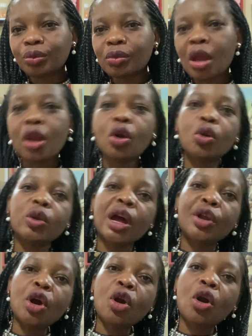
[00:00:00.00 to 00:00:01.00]
hello, now
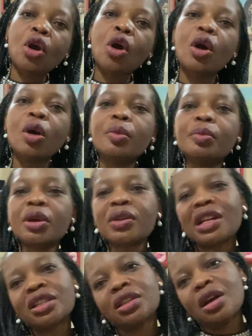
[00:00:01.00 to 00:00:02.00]
don't come, make
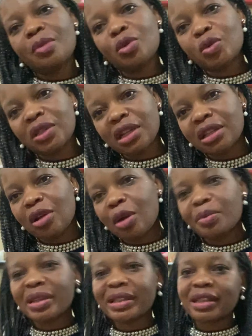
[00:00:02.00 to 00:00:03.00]
us sit down and make we start our
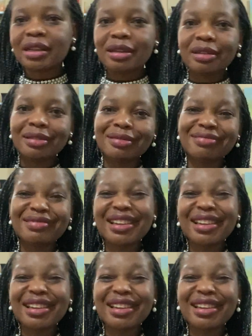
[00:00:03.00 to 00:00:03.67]
meeting.